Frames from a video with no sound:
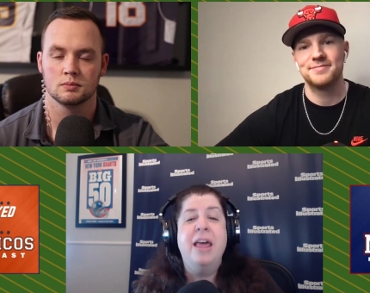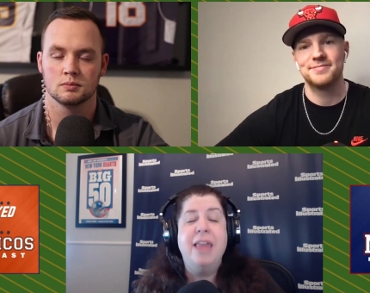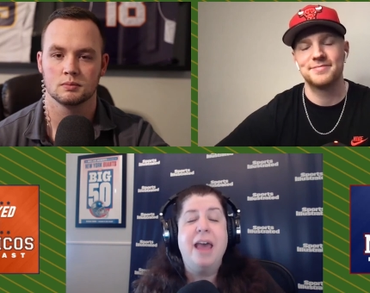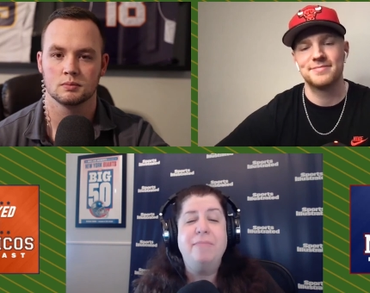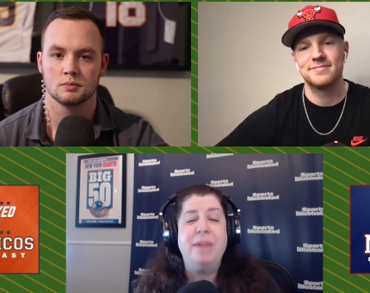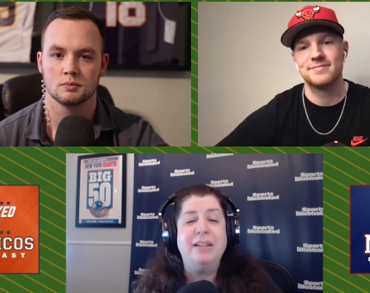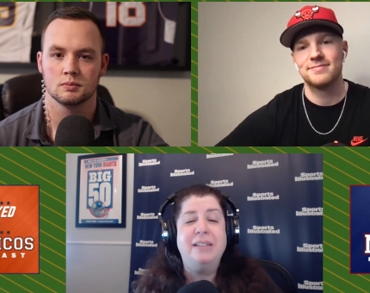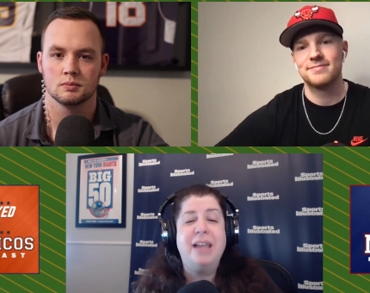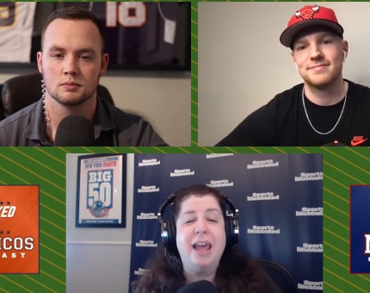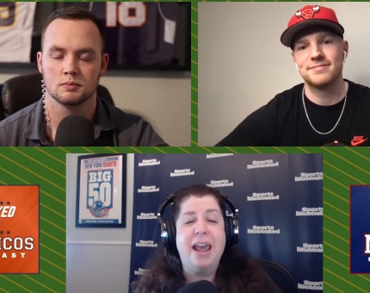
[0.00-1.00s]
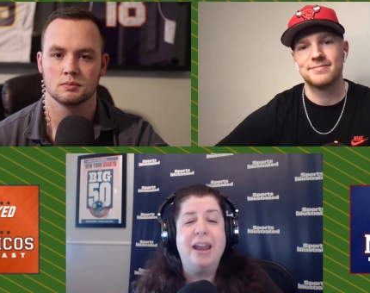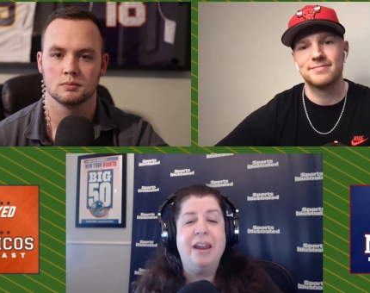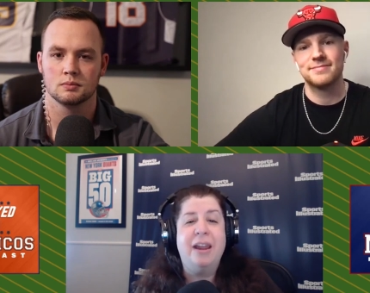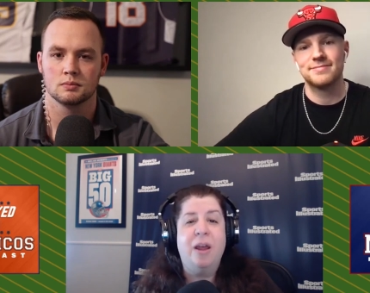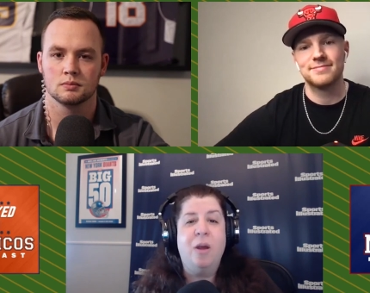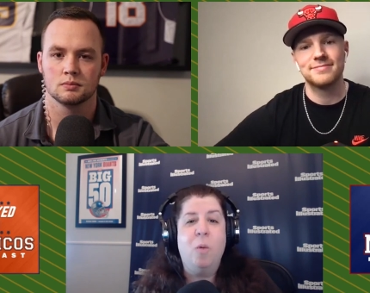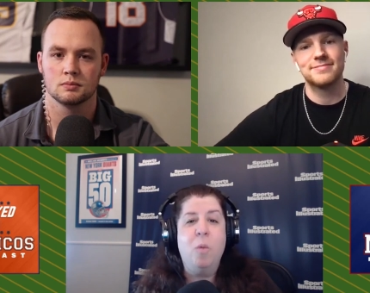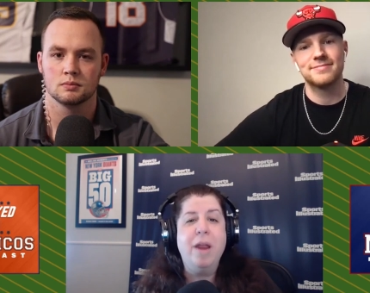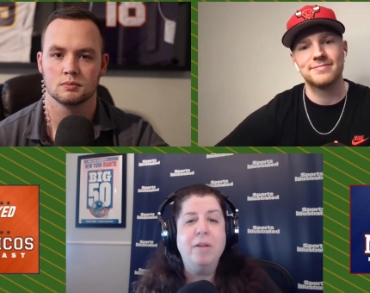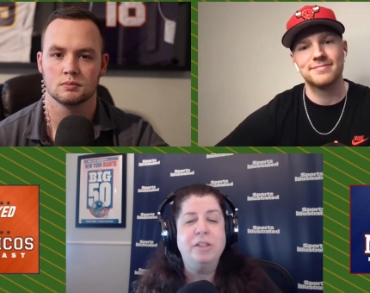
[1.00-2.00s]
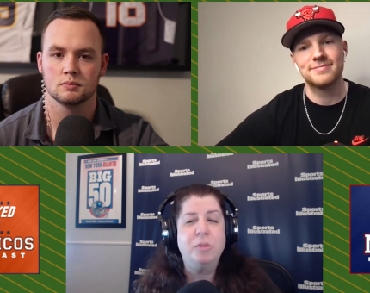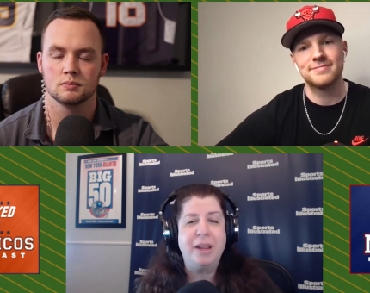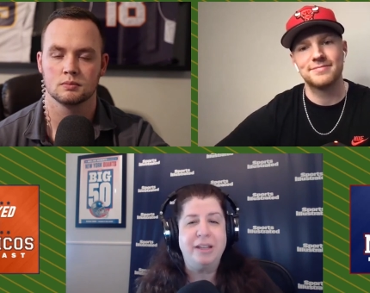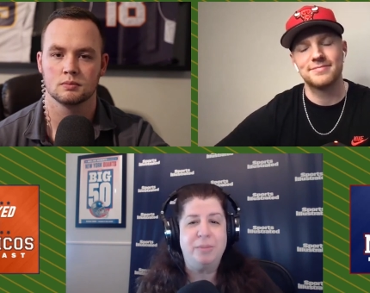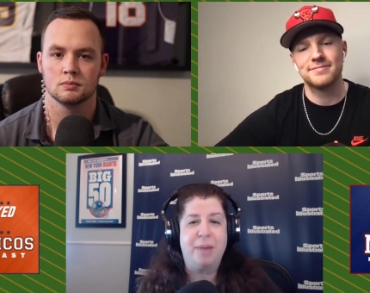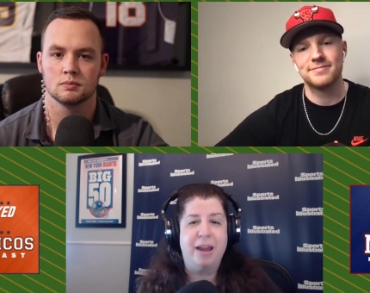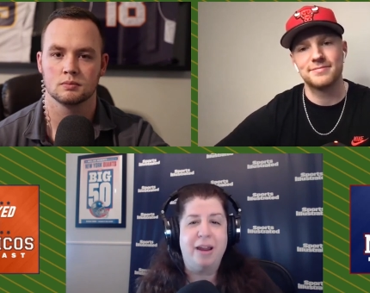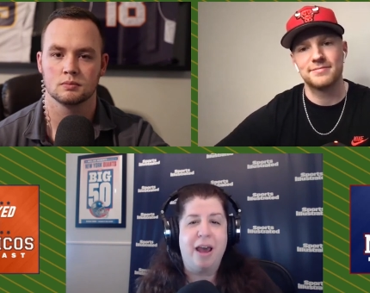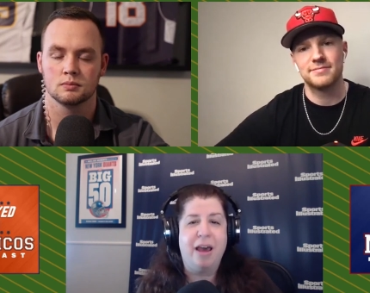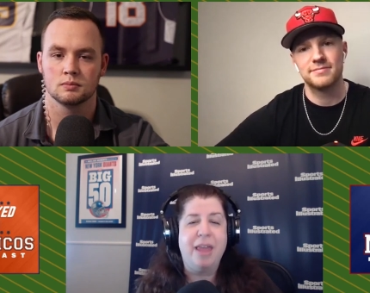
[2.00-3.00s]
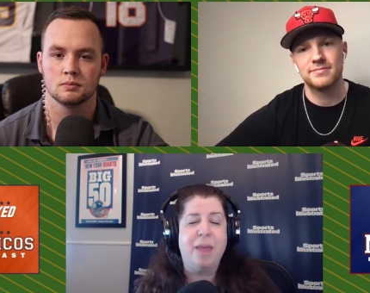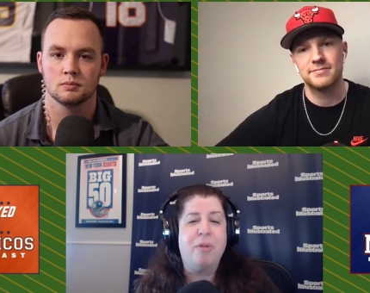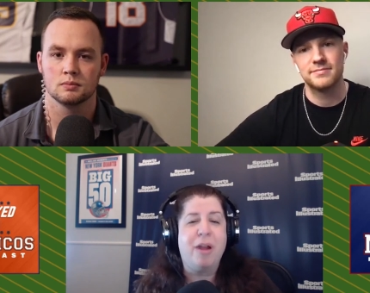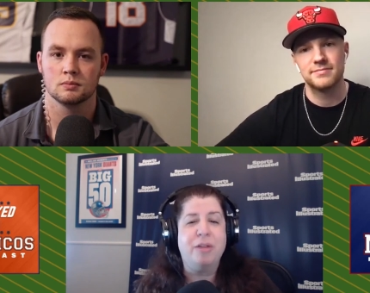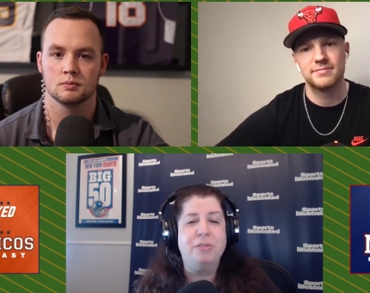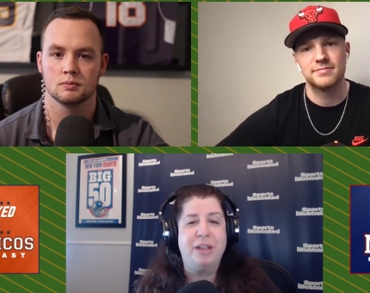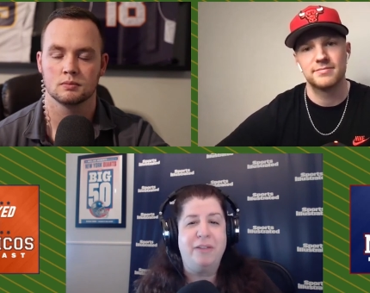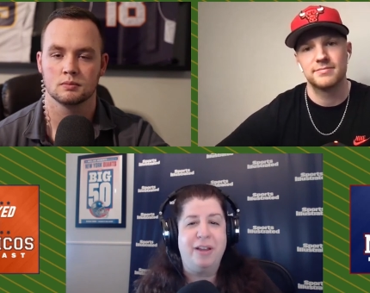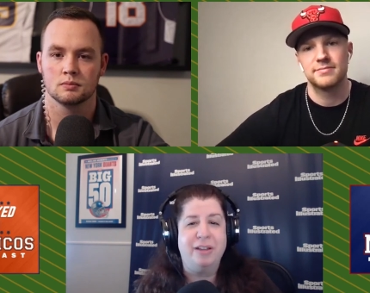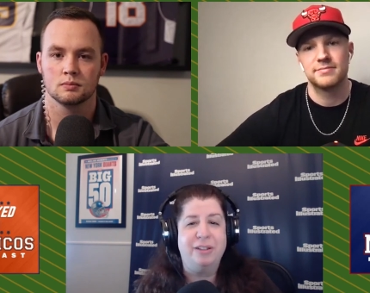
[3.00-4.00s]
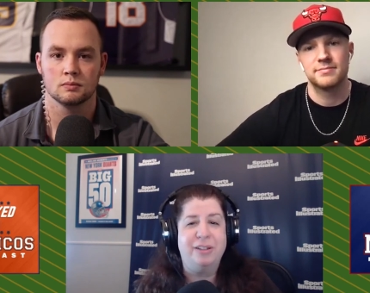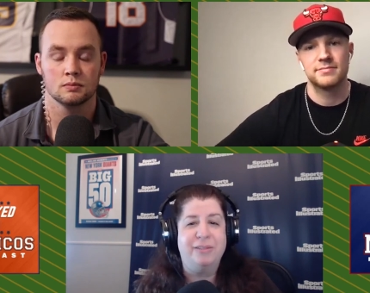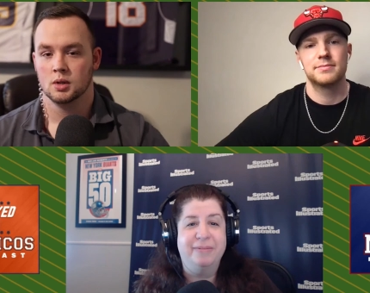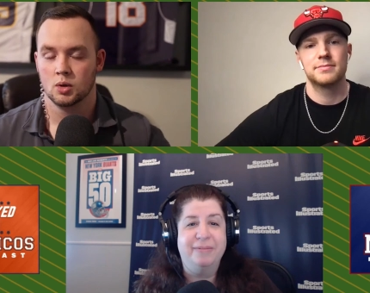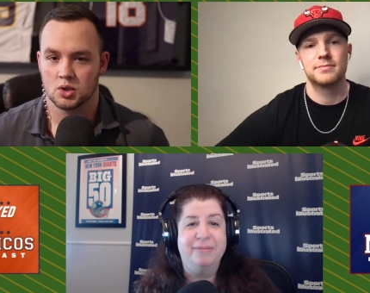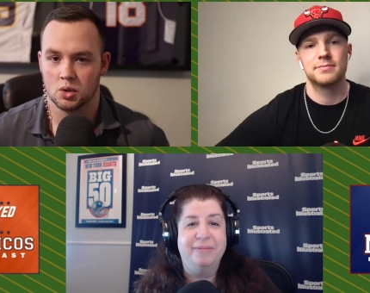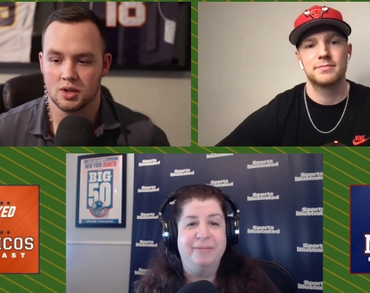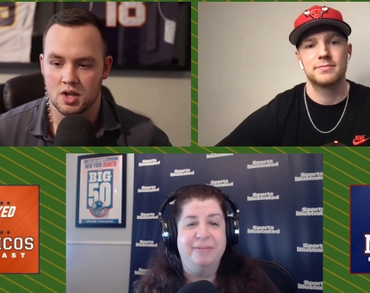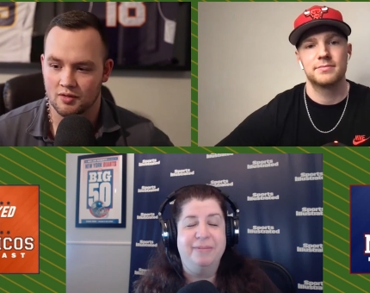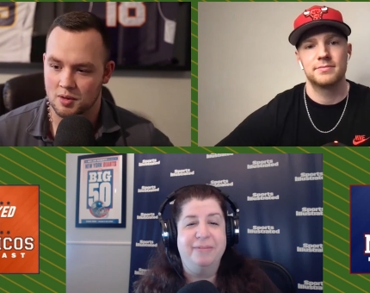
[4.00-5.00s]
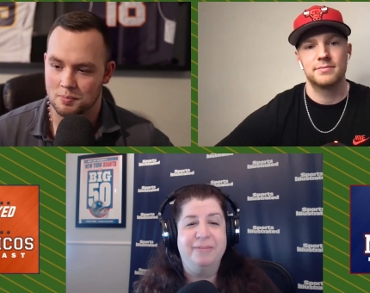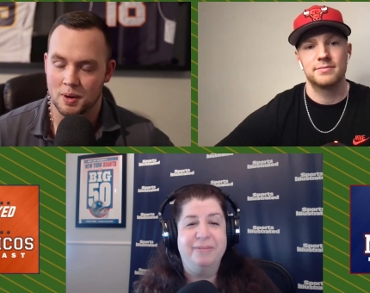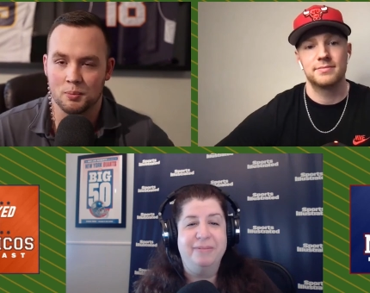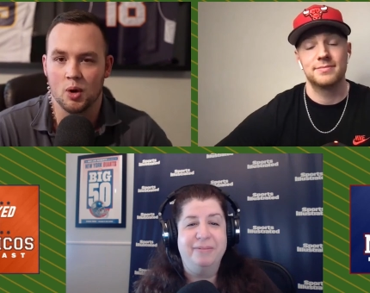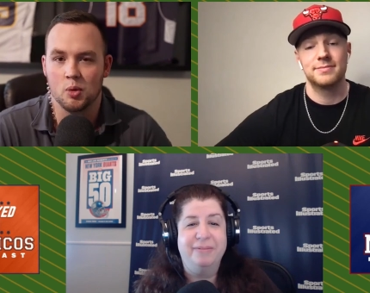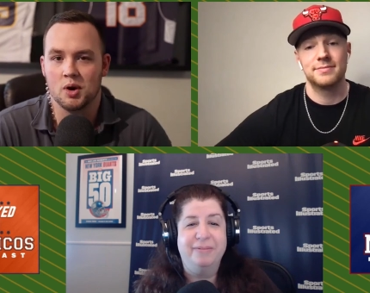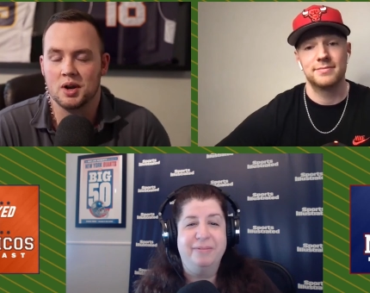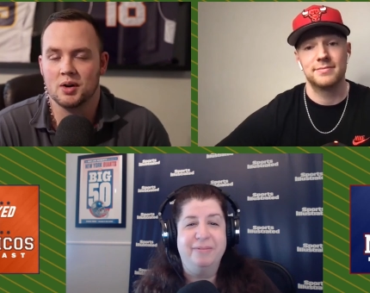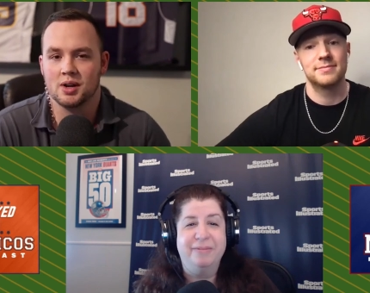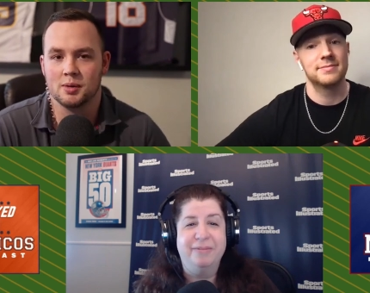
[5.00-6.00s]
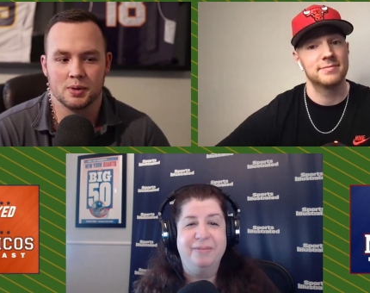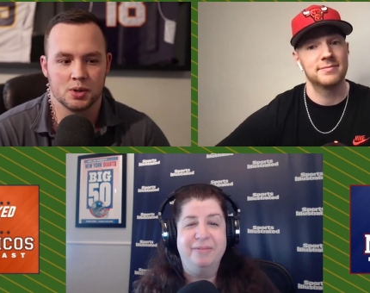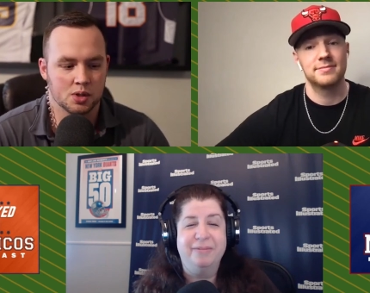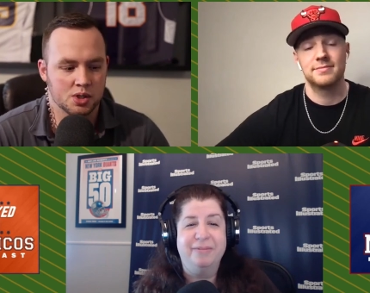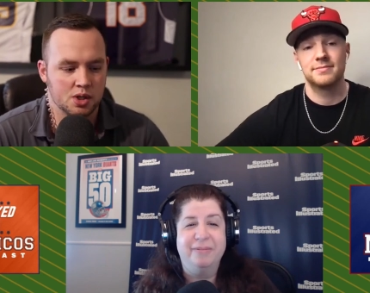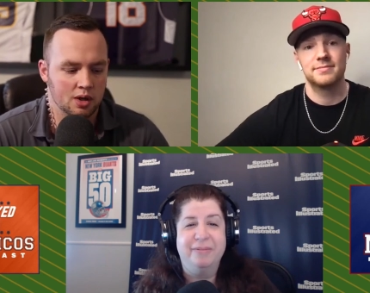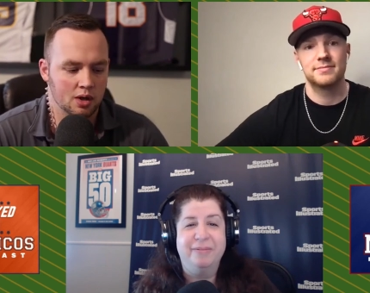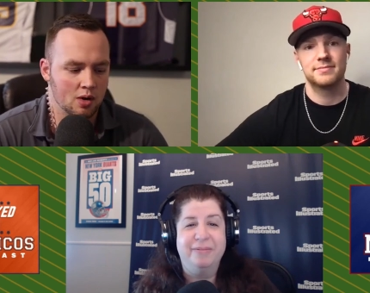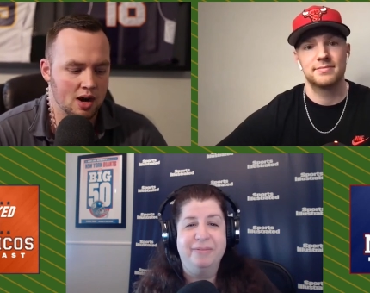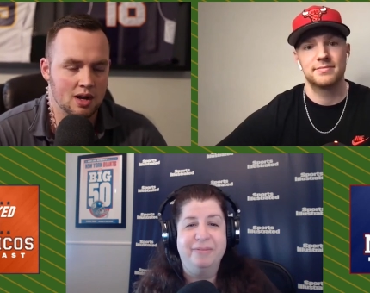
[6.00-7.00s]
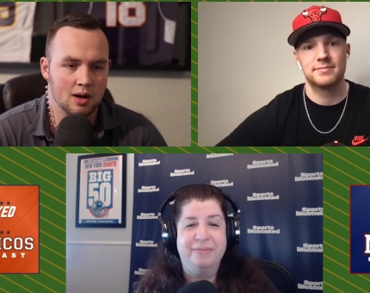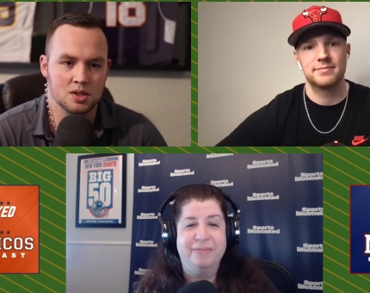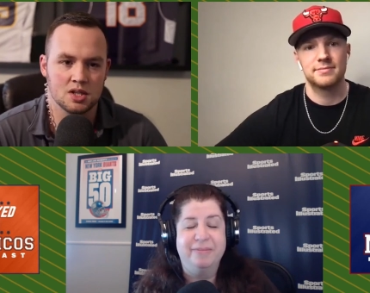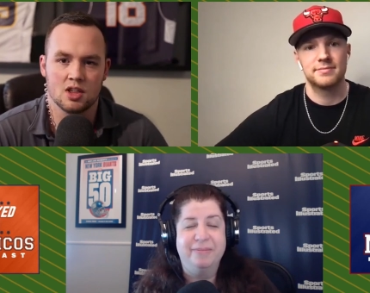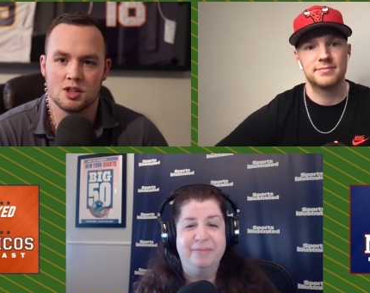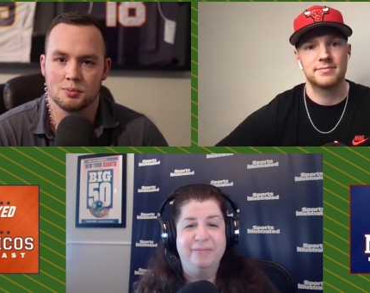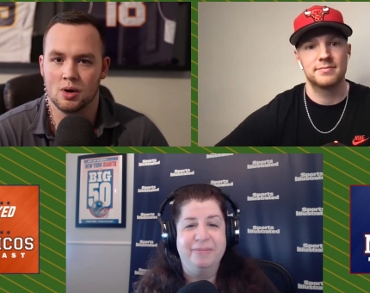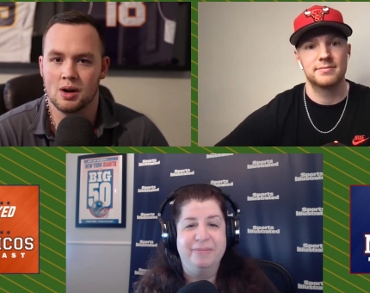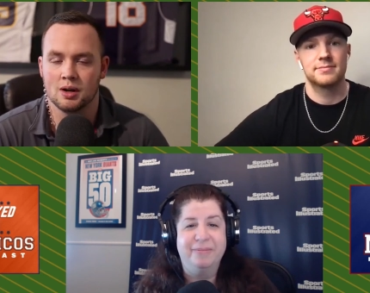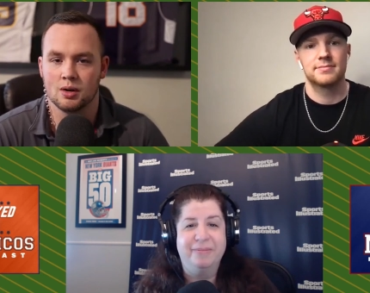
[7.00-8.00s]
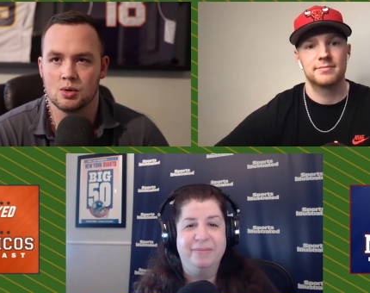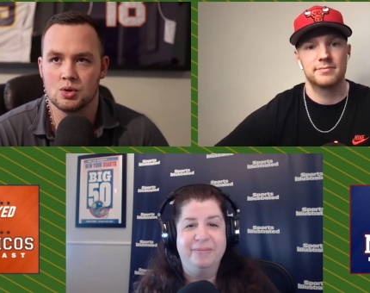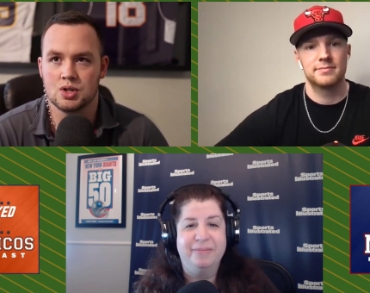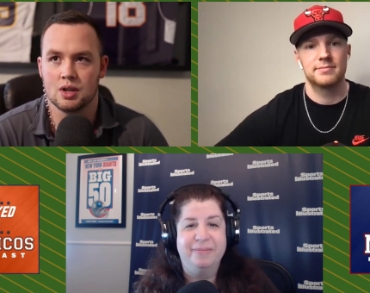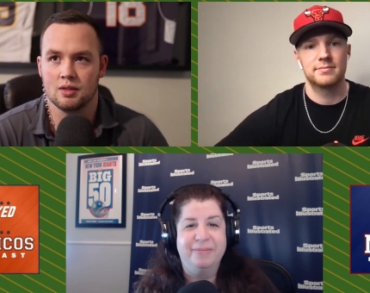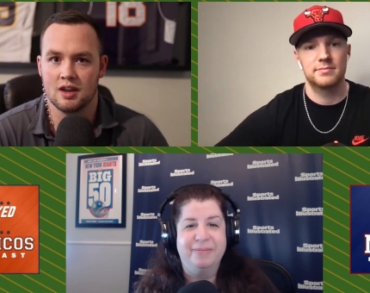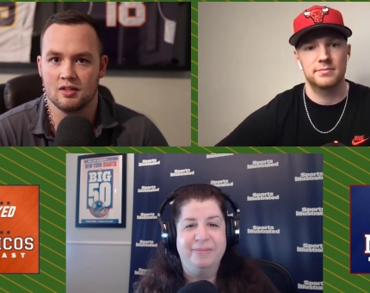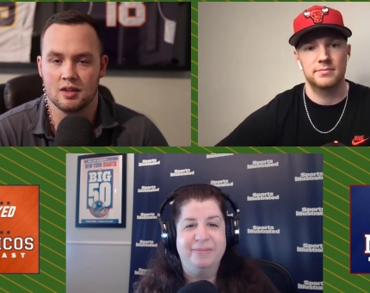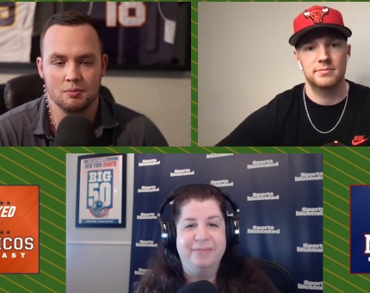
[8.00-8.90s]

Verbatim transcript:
Speaker 1: That being said, where is the weak spot on that Broncos defense?
Speaker 2: Well, it's really tough to pinpoint one area, Patricia. You know, I, I, would say that the Broncos they they